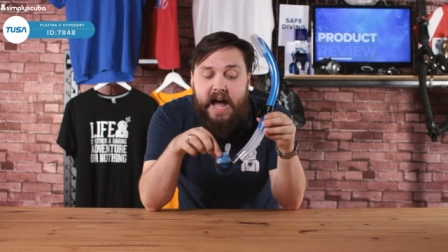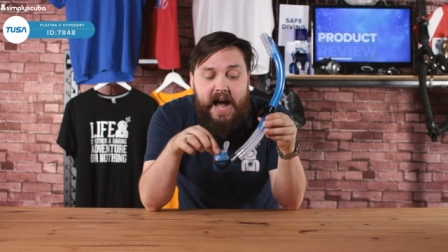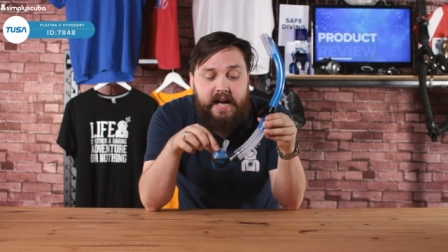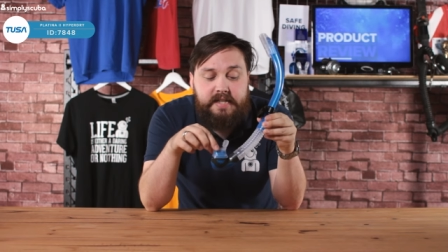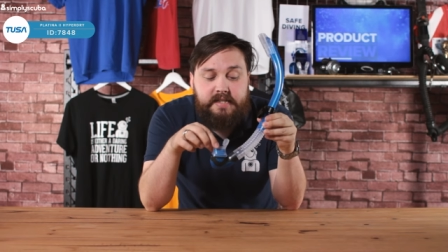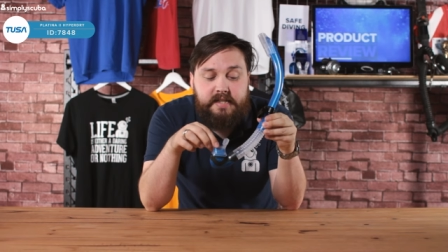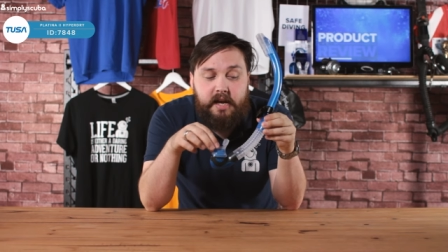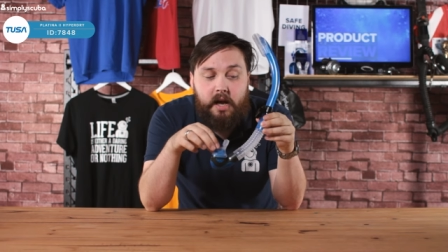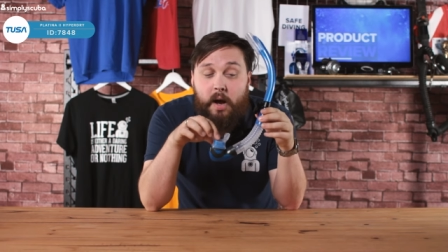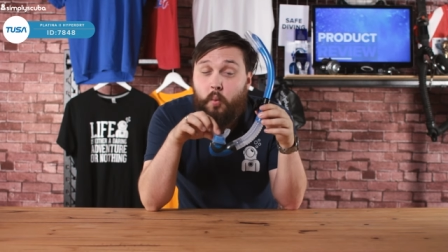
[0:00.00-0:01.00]
and
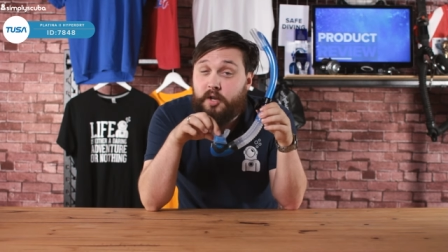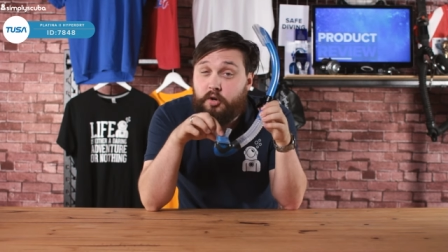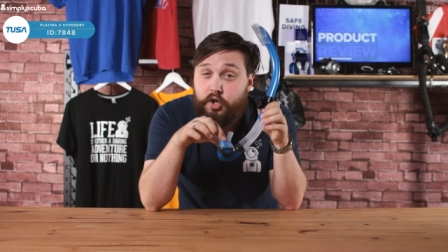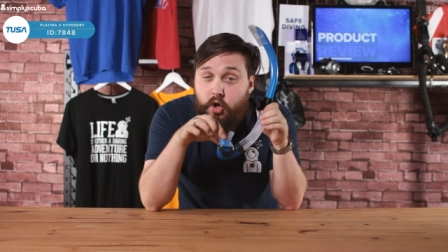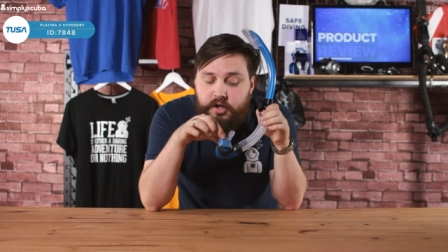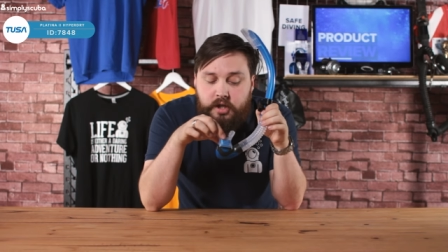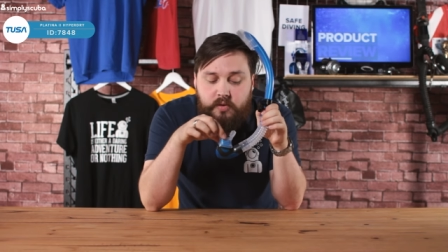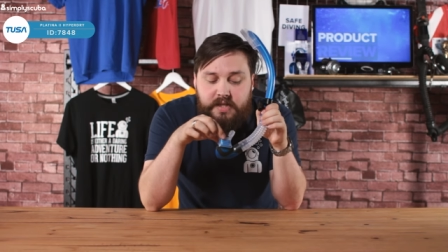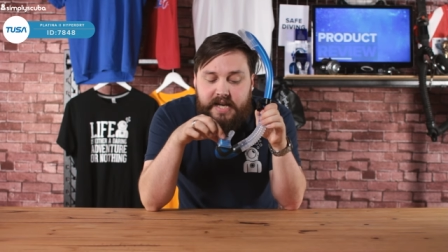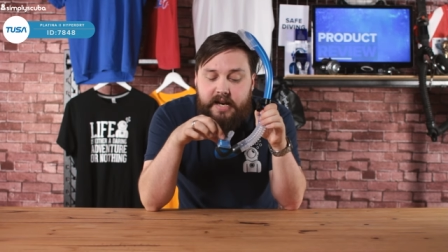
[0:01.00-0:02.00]
uh, and when you're not
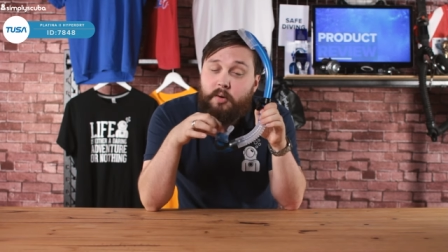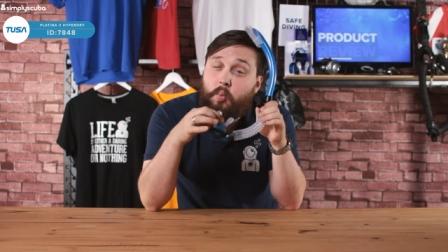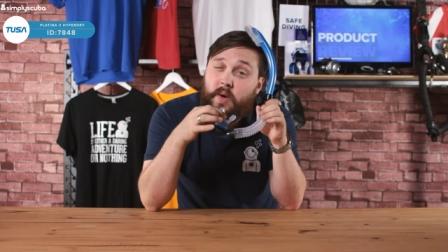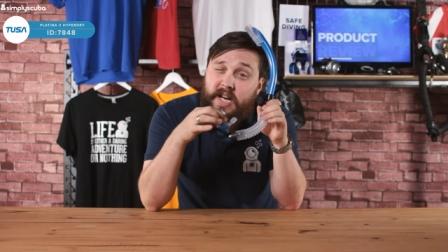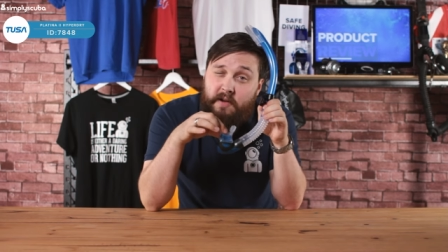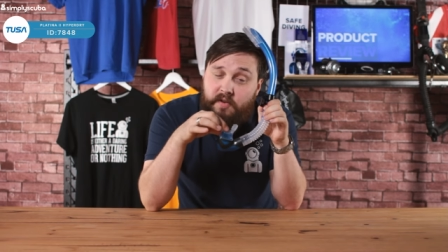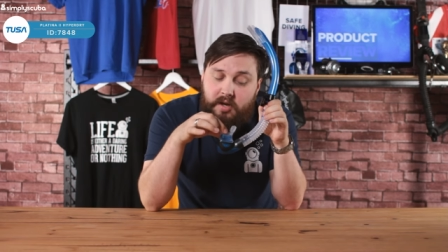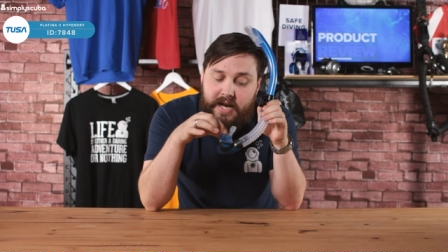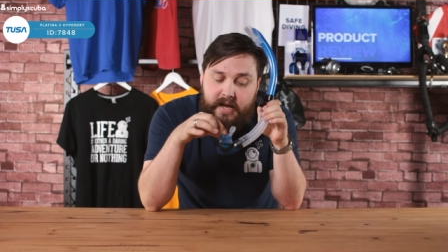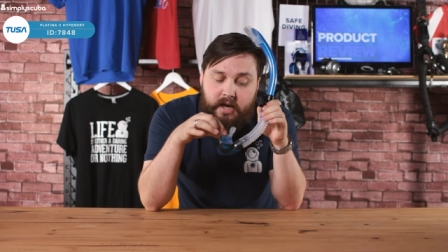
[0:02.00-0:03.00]
using it, whenever you
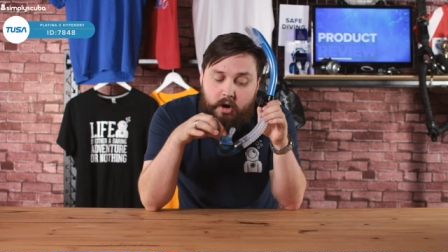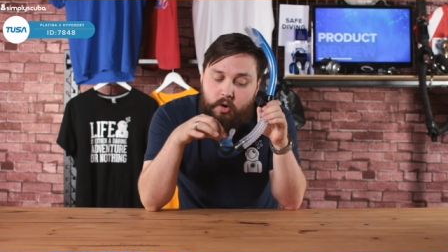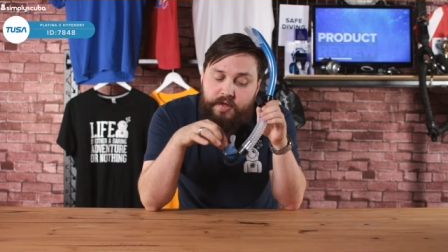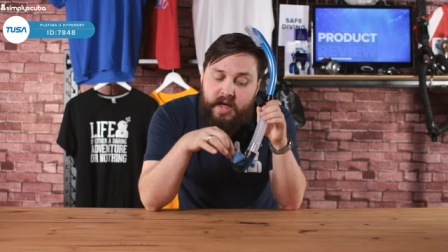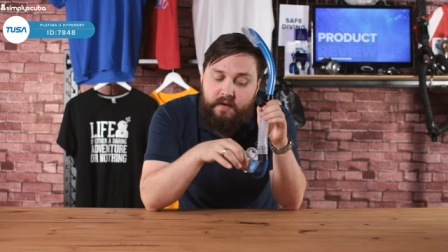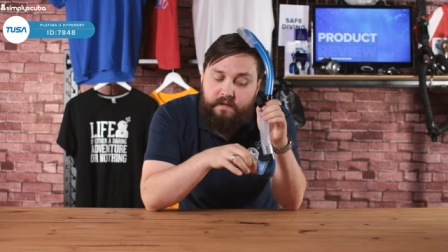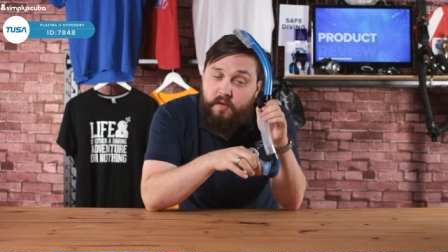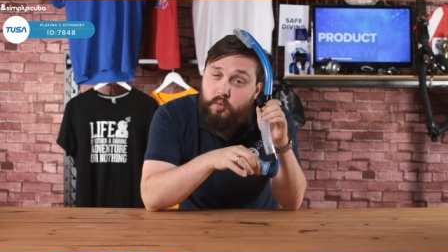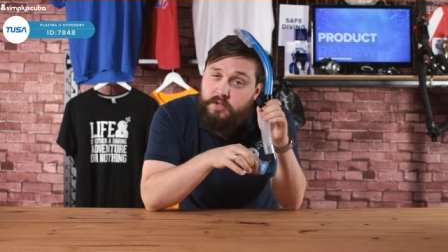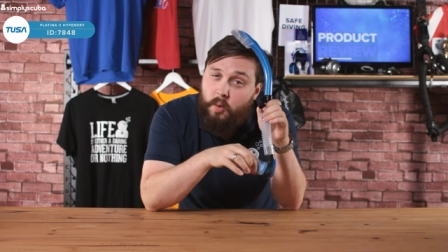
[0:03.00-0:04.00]
let go, that
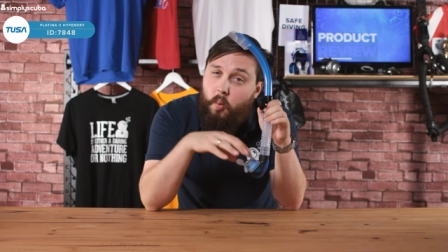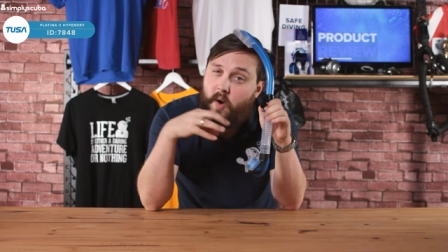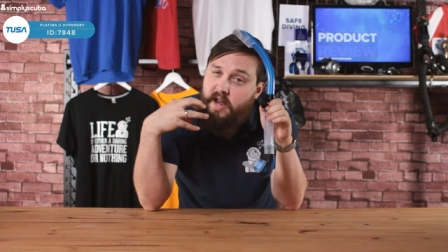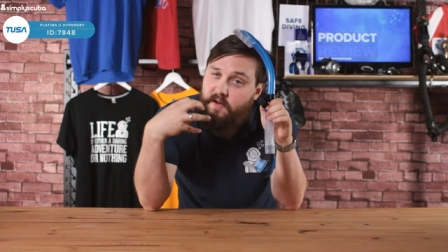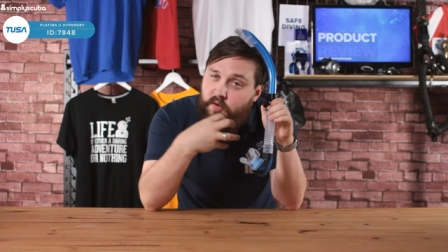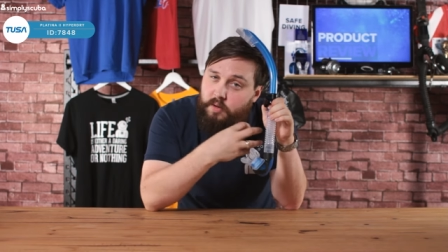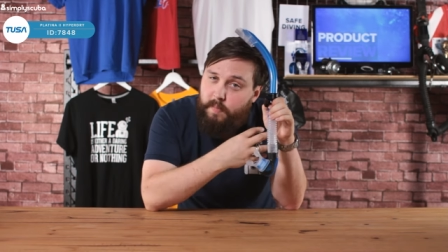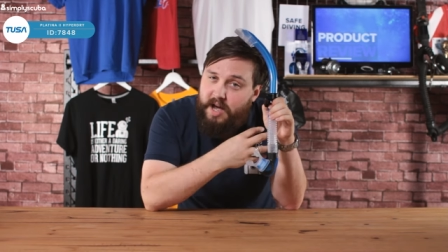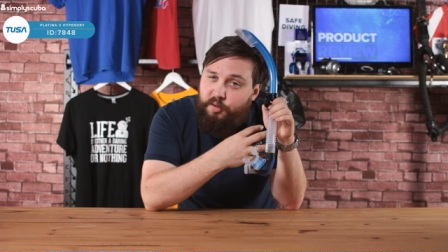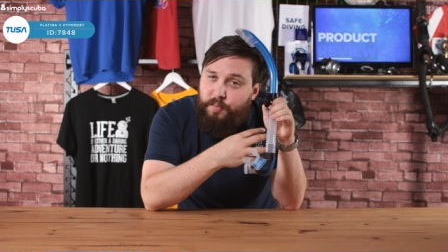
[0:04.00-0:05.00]
falls away from your
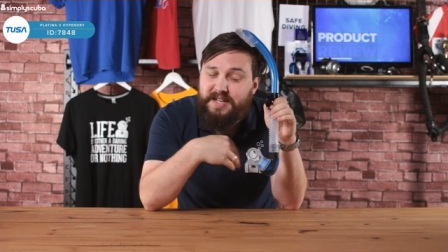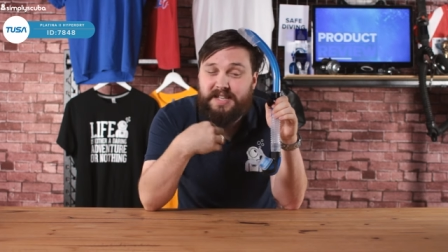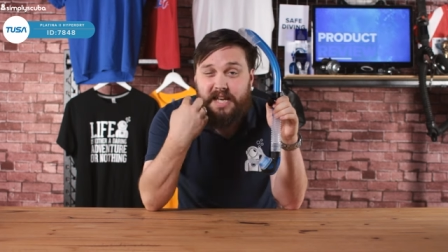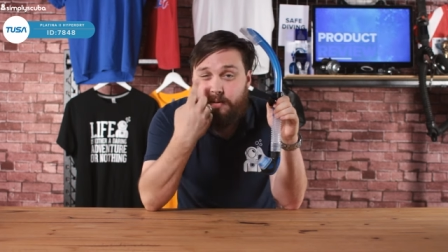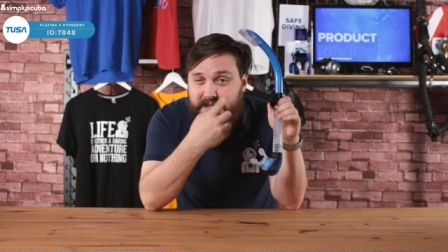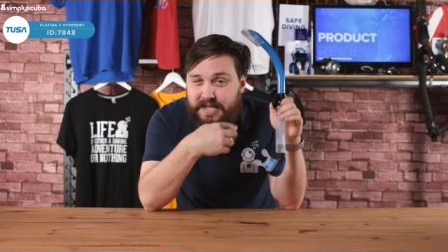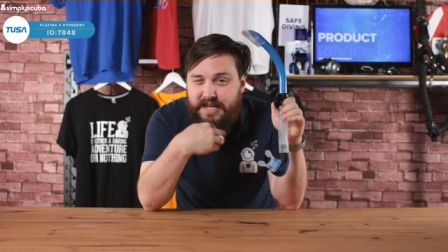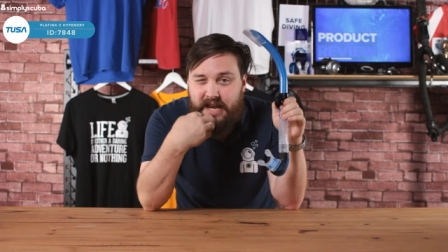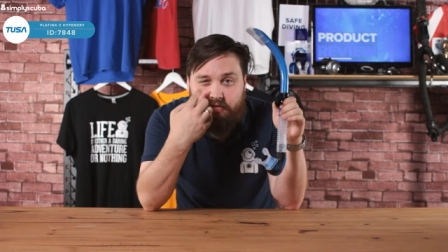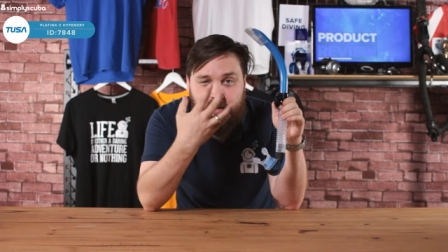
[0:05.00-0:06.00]
mouthpiece and keeps this
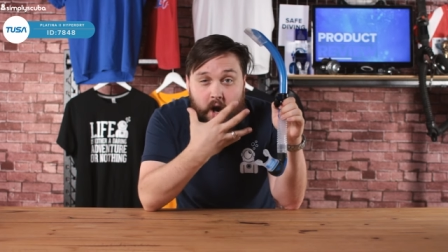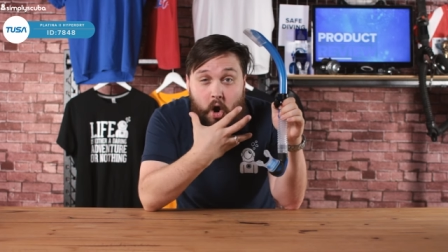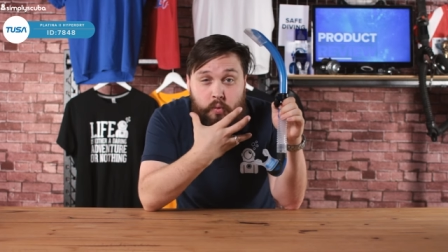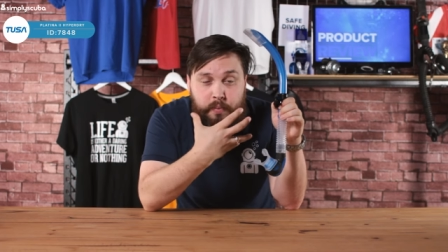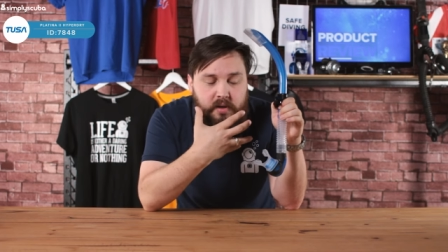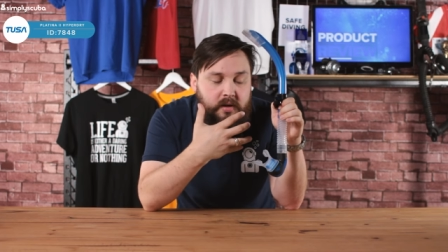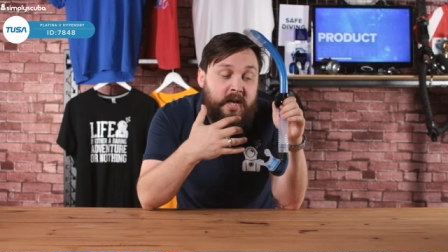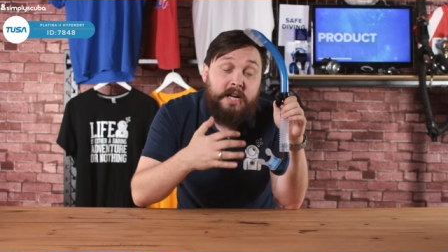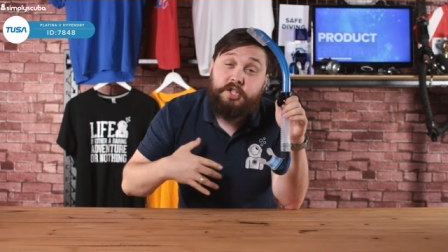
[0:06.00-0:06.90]
area open,